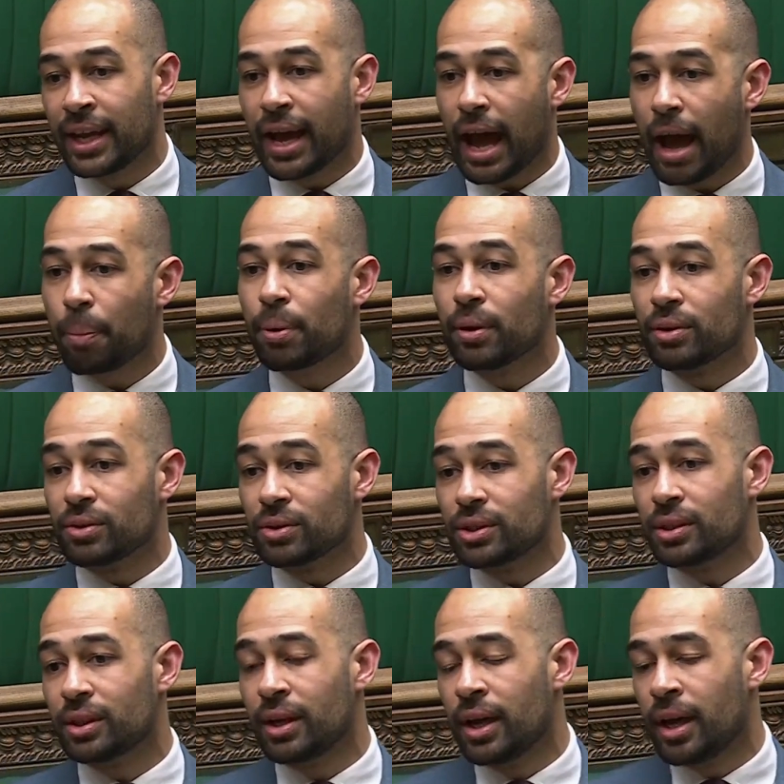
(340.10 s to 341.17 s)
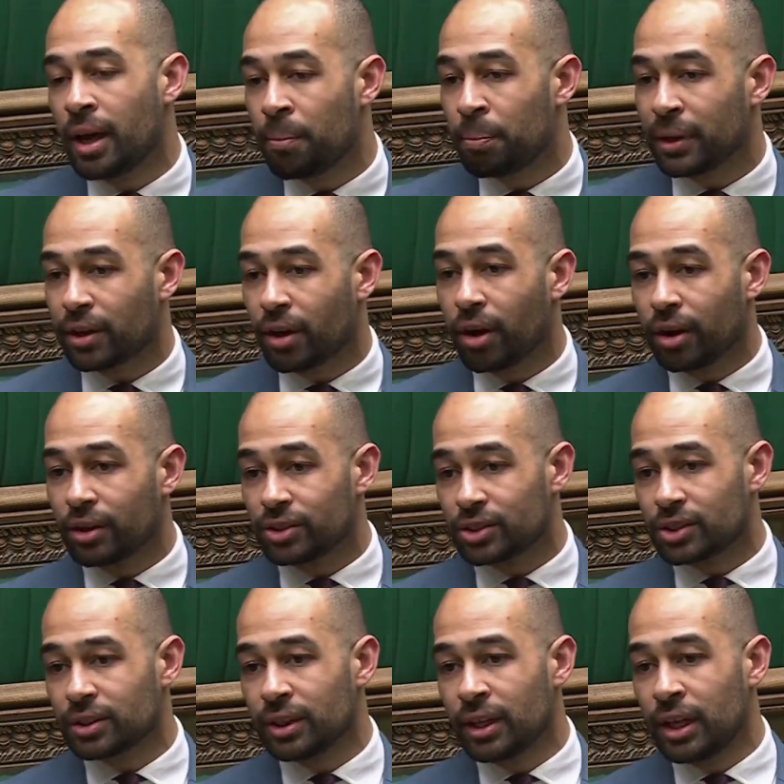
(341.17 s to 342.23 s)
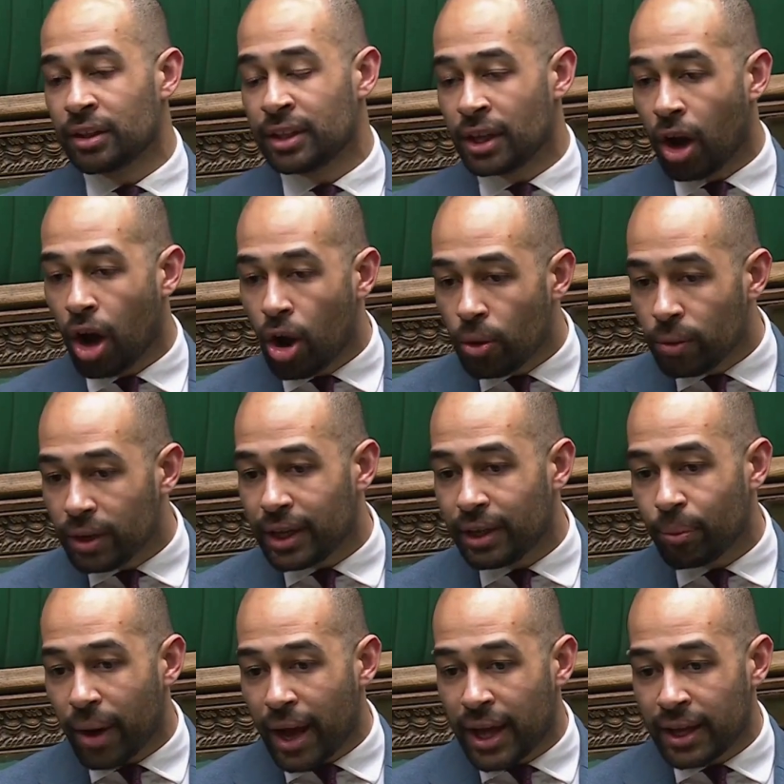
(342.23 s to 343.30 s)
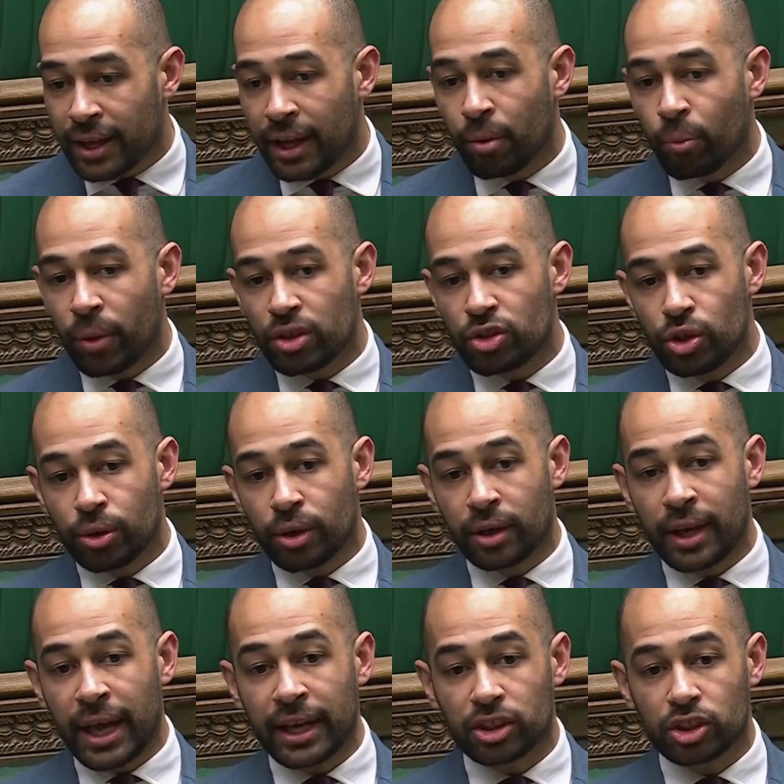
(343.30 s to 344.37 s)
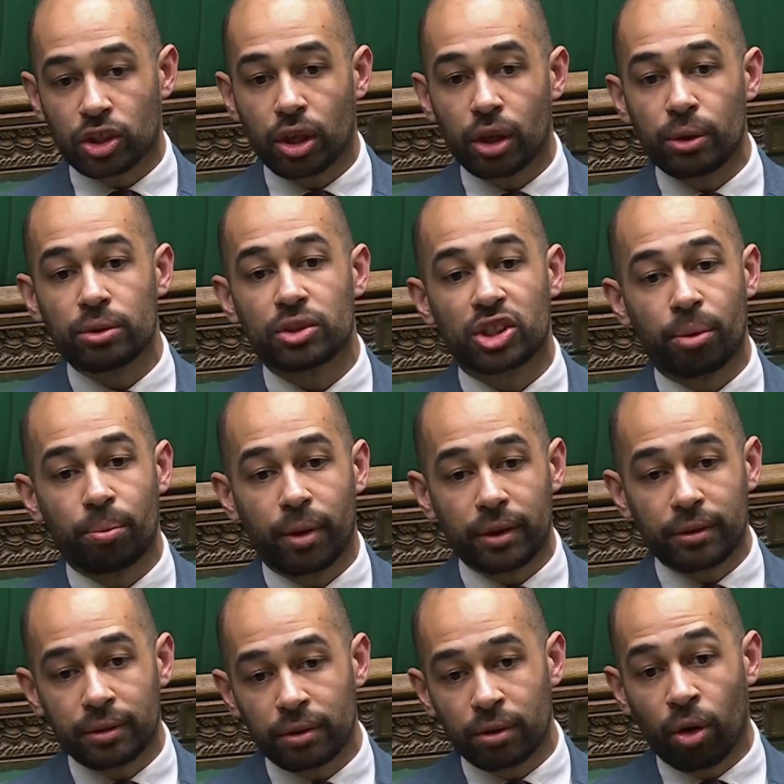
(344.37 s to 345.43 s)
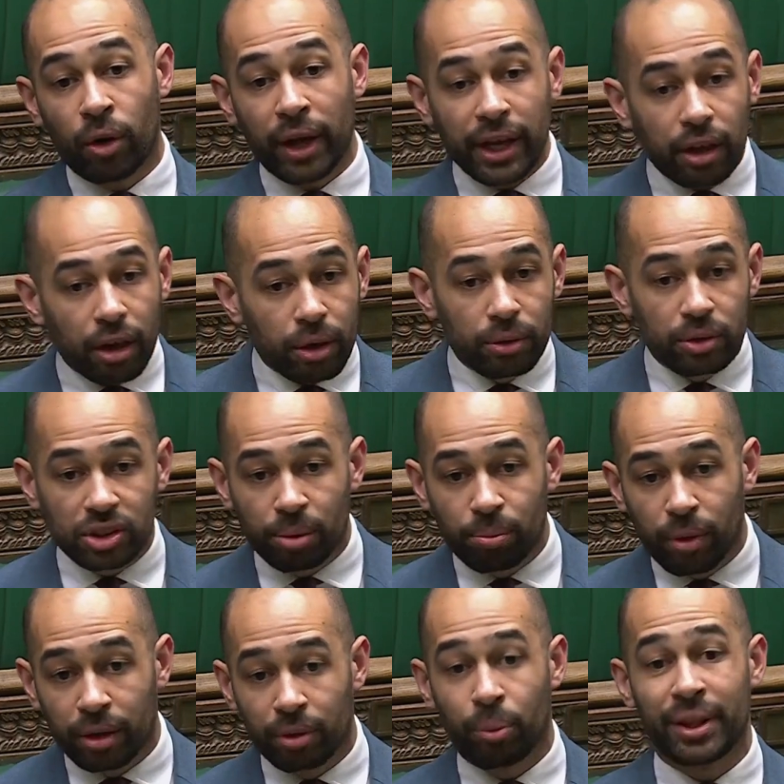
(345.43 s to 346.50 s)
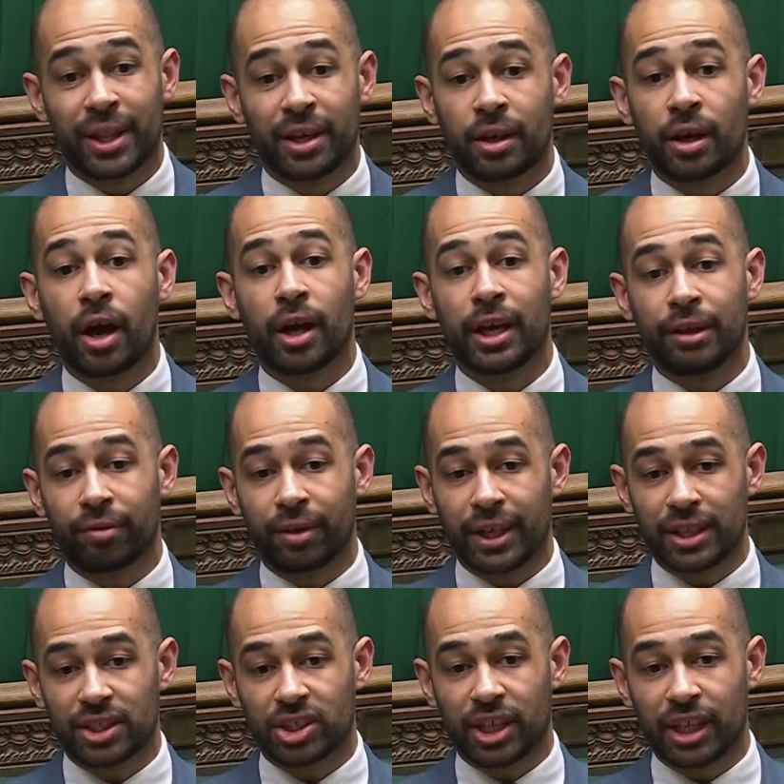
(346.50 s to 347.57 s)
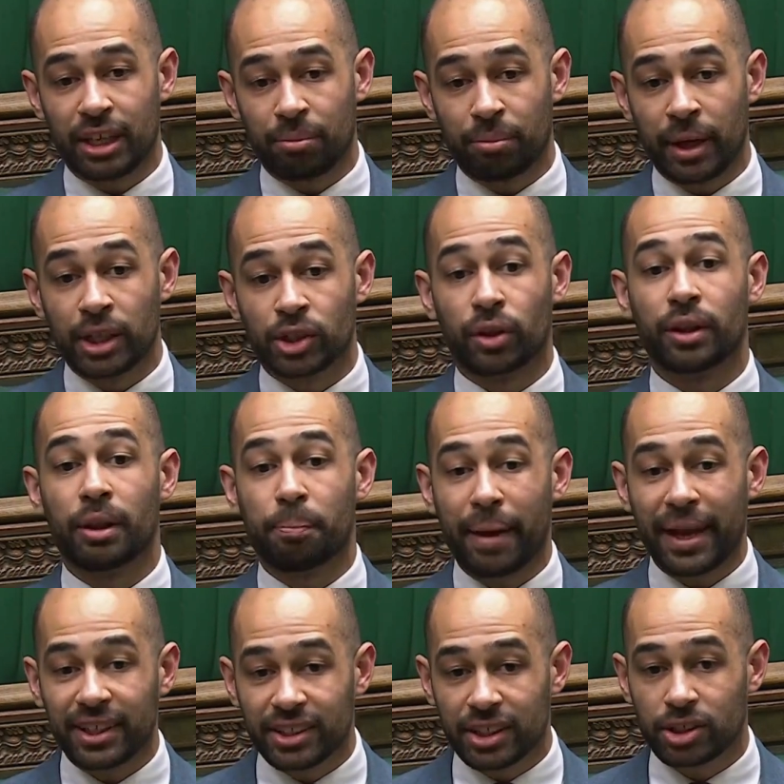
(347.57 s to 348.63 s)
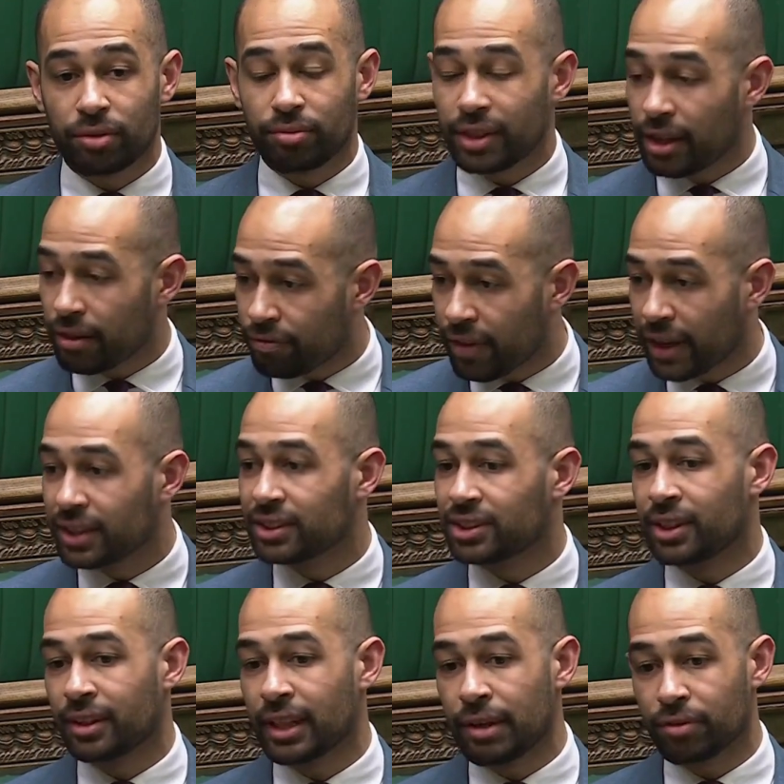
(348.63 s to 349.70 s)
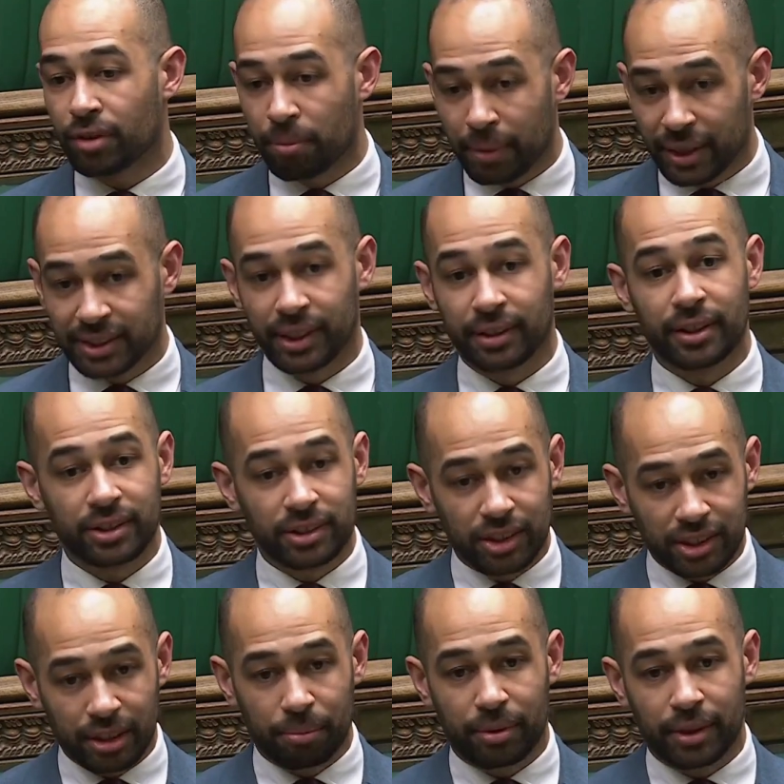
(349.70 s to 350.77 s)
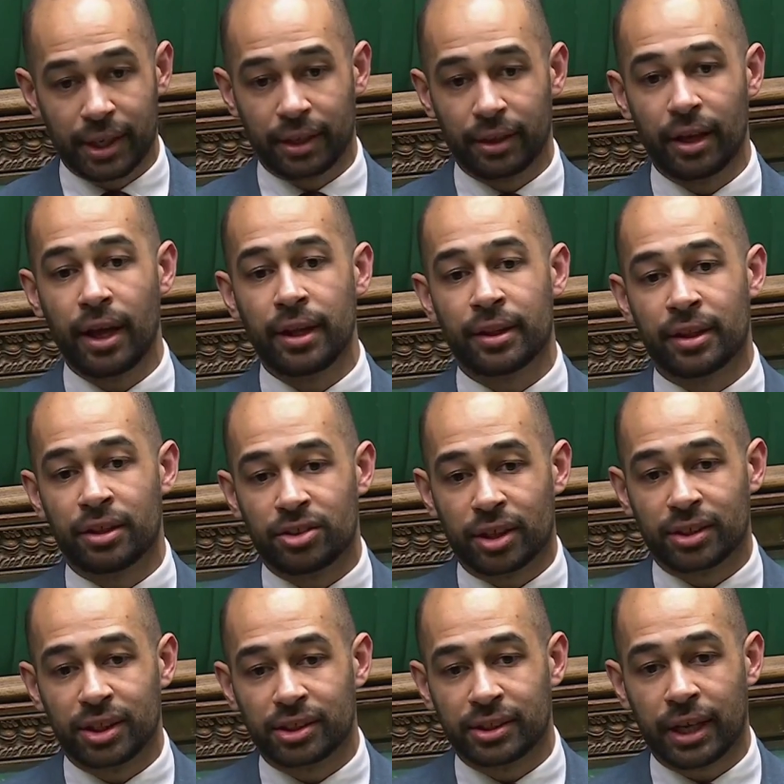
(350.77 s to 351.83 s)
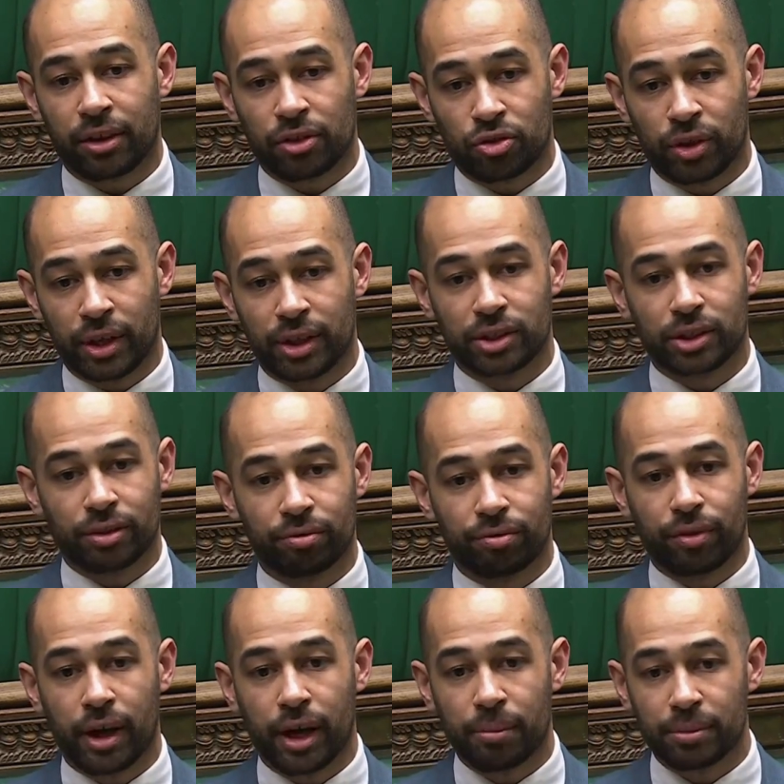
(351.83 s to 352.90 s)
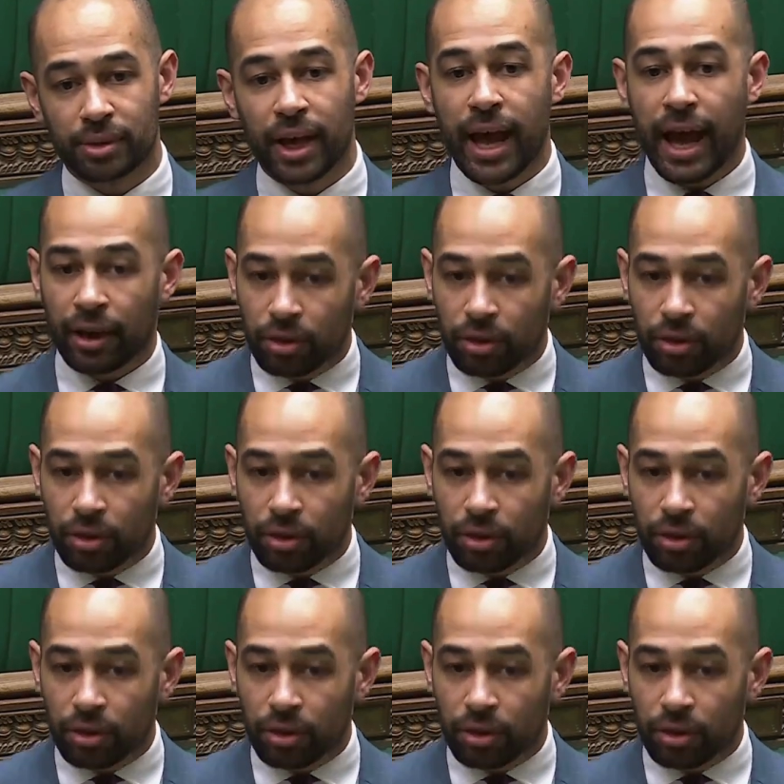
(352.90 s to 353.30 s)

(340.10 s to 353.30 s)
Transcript: And it happened because the only way in which you can exclude someone or include someone within an early release scheme is on the basis of the offence that they've committed. This is something that the Justice Secretary has confirmed,